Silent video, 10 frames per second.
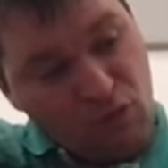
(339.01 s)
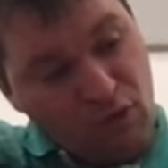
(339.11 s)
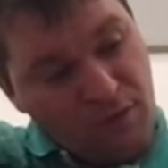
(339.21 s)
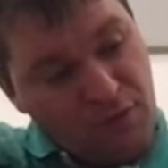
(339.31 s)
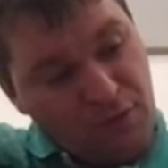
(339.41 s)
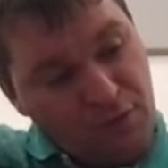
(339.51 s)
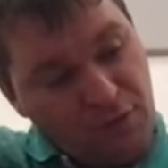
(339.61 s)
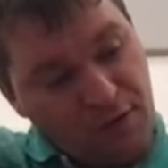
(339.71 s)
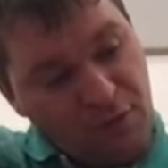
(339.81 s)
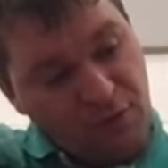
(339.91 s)

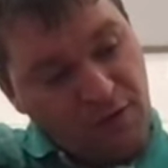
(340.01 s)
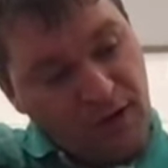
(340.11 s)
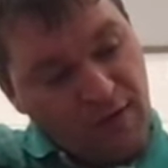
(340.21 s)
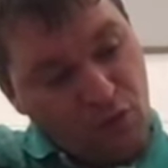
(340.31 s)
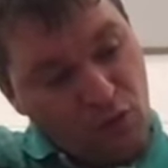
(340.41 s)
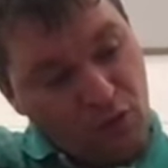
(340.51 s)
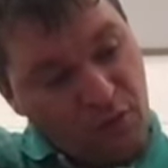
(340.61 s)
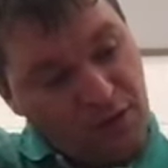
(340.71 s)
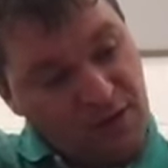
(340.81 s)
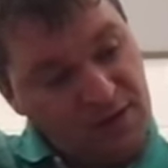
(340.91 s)
1-2-3-4-5, or
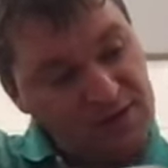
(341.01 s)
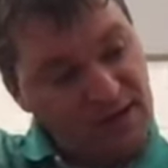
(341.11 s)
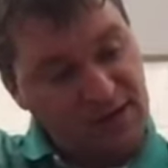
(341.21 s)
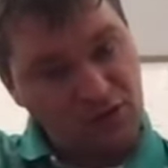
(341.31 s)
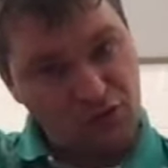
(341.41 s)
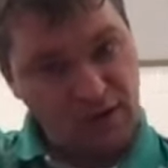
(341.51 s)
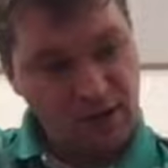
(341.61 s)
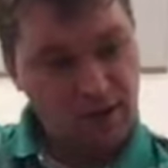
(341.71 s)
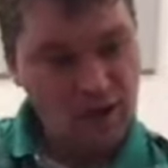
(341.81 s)
put it in the second string.